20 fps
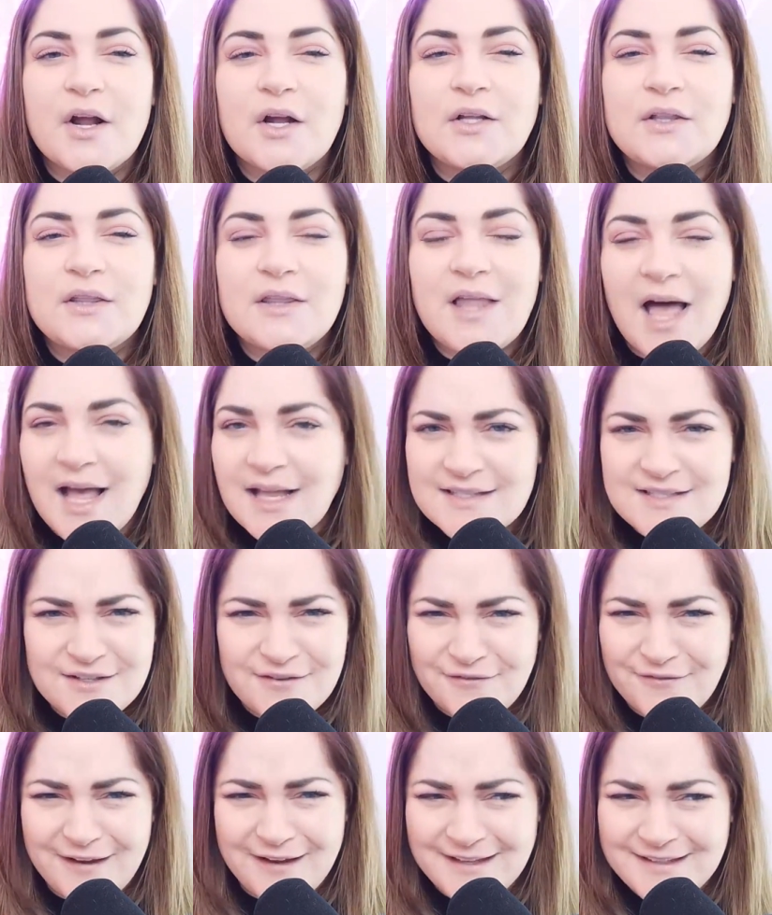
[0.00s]
There are
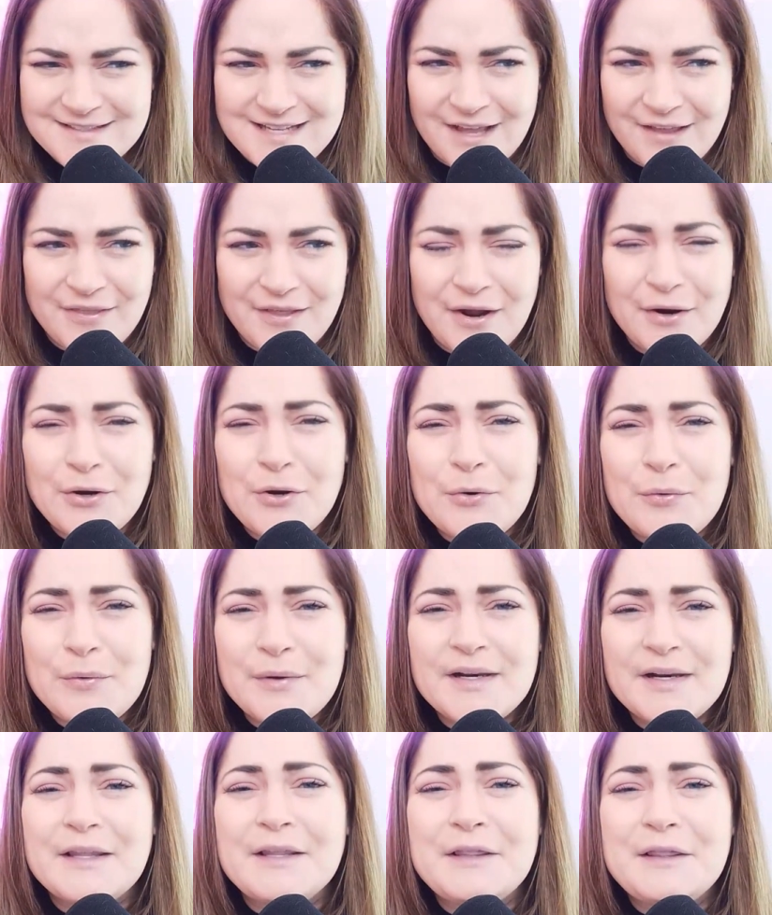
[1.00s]
lots of fans out there who
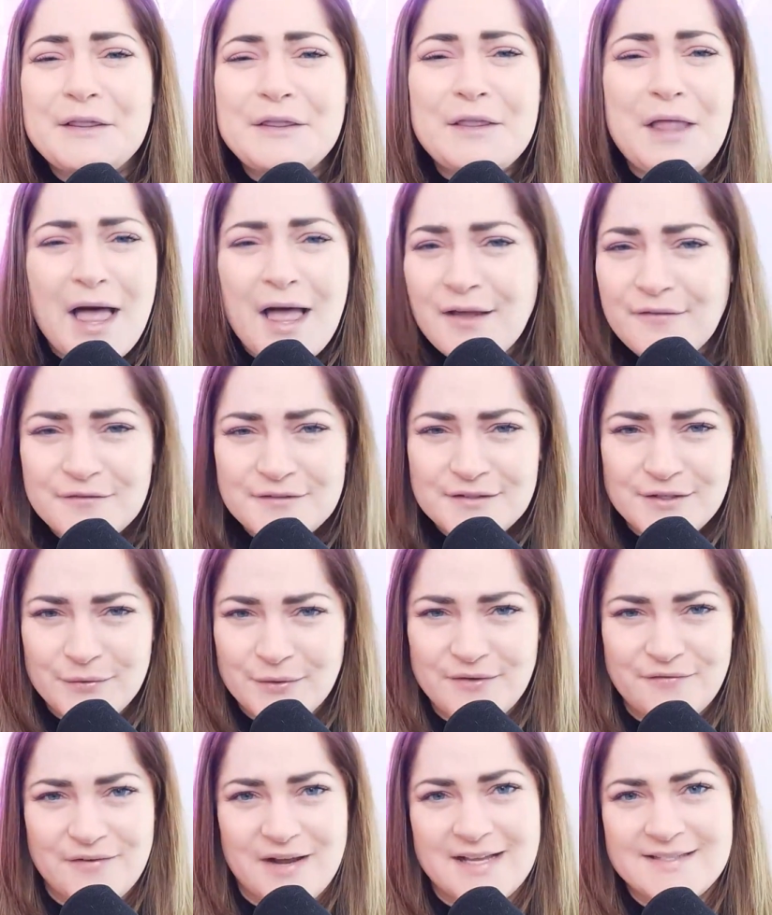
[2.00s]
would love
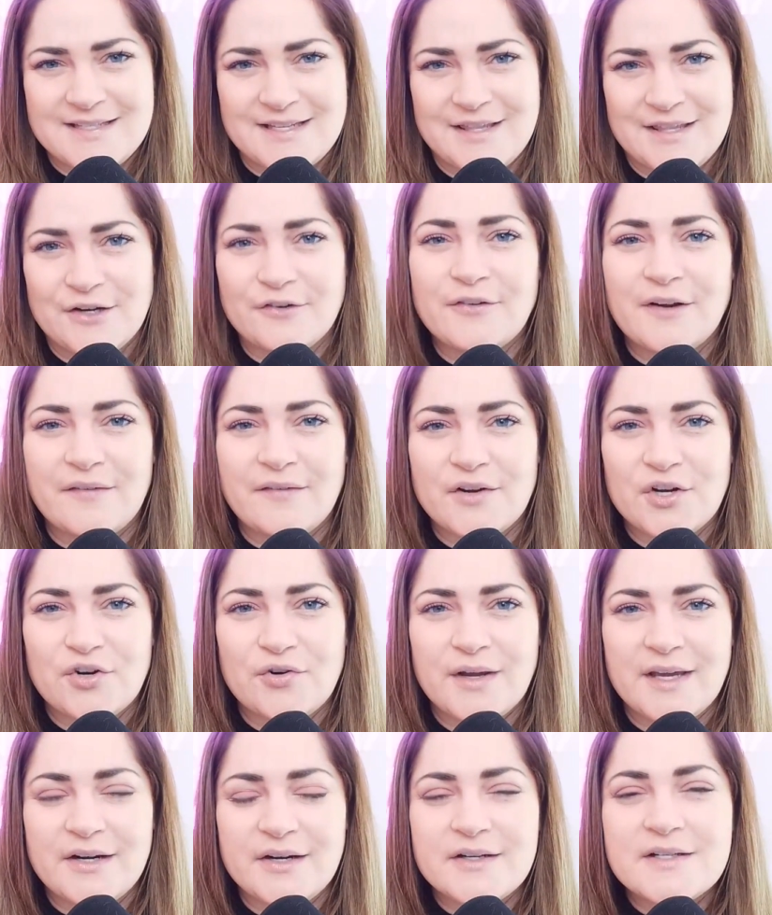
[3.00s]
to invest in their
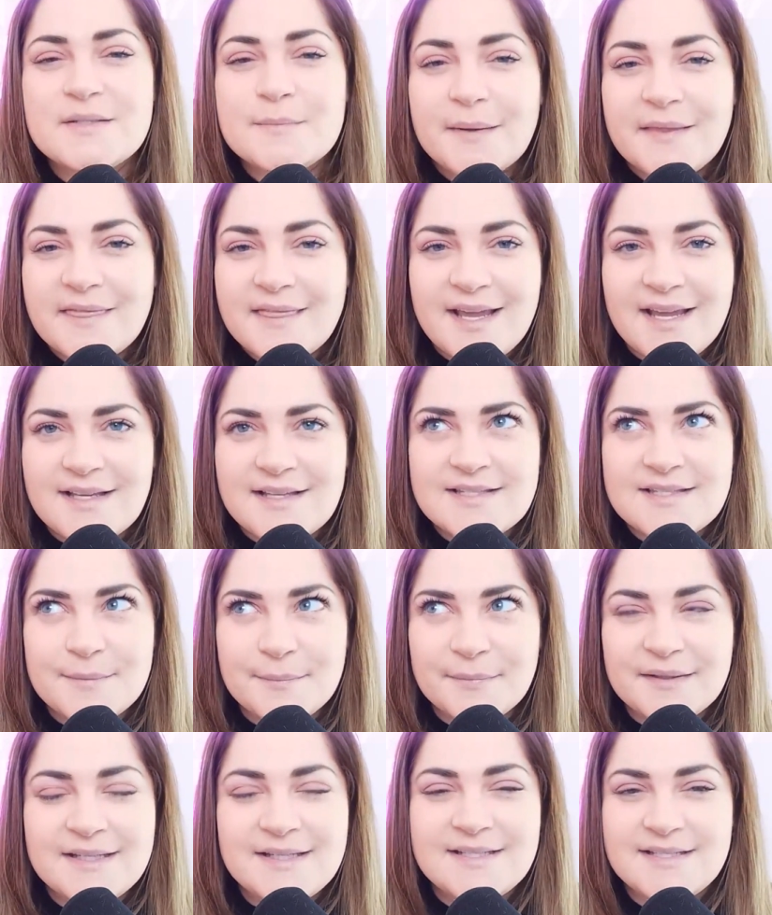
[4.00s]
favorite creators, but they
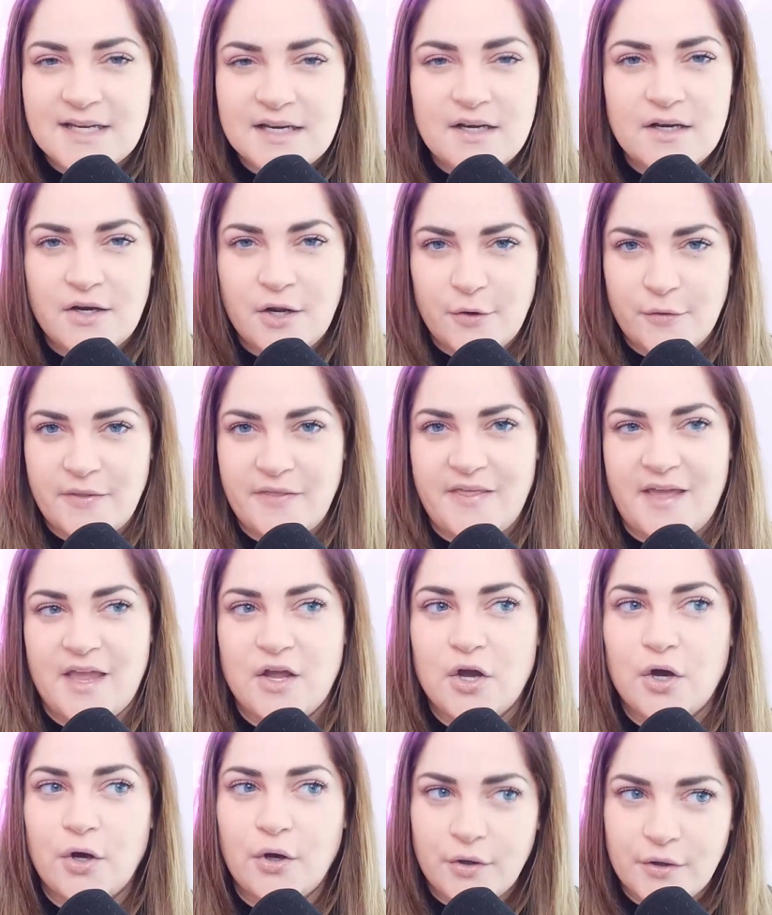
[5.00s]
simply didn't know that
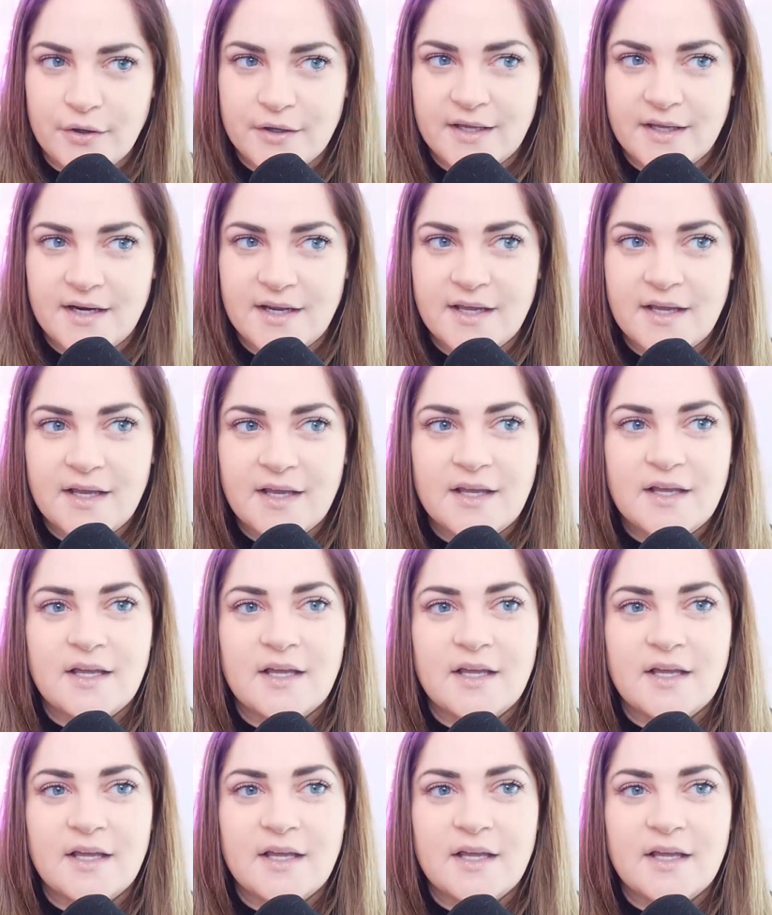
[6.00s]
they could